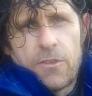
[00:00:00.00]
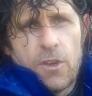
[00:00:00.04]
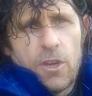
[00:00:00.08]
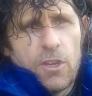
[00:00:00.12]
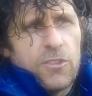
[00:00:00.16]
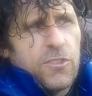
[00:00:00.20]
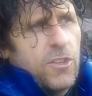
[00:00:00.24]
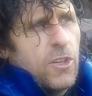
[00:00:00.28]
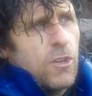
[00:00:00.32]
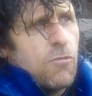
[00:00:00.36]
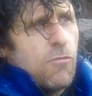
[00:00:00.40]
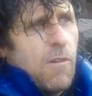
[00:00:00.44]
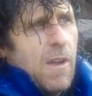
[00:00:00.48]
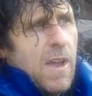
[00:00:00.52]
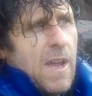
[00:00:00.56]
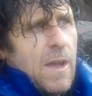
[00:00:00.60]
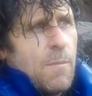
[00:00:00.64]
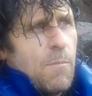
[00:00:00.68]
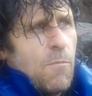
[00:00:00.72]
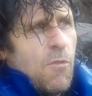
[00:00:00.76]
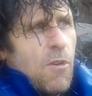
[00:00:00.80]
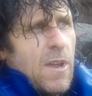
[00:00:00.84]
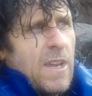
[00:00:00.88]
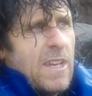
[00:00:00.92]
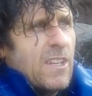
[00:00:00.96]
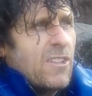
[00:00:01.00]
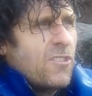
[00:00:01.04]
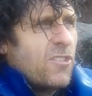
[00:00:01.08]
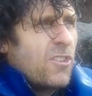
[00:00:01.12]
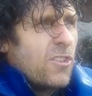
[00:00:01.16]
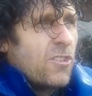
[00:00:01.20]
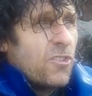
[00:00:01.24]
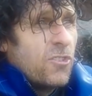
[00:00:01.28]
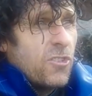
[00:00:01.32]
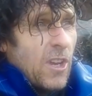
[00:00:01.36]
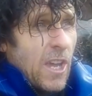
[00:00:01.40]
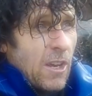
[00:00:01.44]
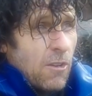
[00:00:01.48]
30 gram range
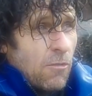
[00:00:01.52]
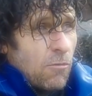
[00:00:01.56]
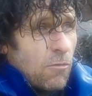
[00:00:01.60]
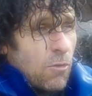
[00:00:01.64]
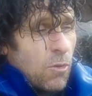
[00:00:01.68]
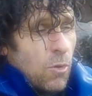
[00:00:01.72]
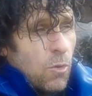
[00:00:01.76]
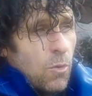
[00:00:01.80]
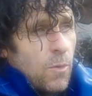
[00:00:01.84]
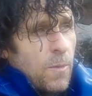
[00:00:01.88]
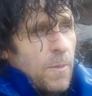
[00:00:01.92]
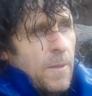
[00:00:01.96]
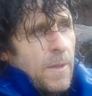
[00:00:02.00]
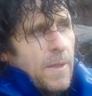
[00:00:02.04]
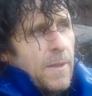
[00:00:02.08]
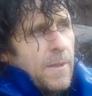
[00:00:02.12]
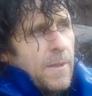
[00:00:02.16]
in general,